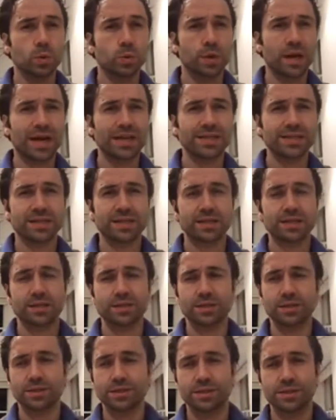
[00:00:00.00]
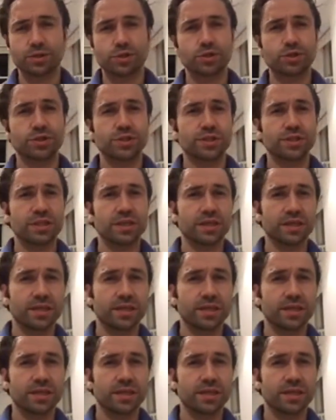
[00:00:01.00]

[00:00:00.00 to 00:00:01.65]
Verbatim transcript: radical, interesting,